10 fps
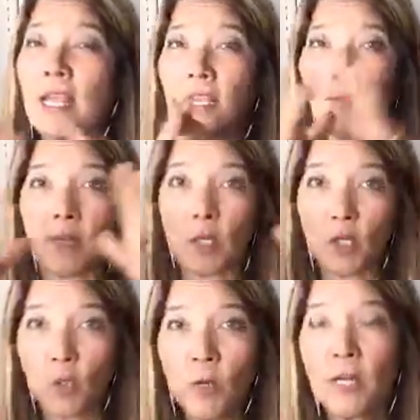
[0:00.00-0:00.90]
It could be
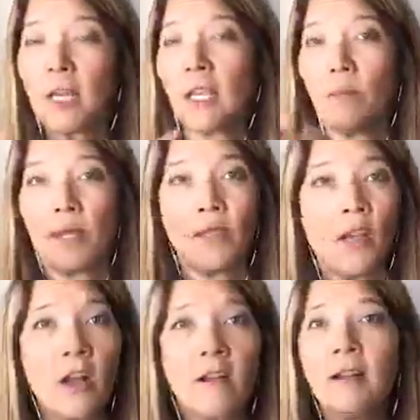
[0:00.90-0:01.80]
short, it could be
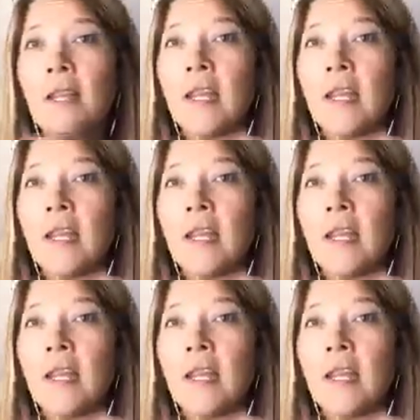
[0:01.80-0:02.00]
long.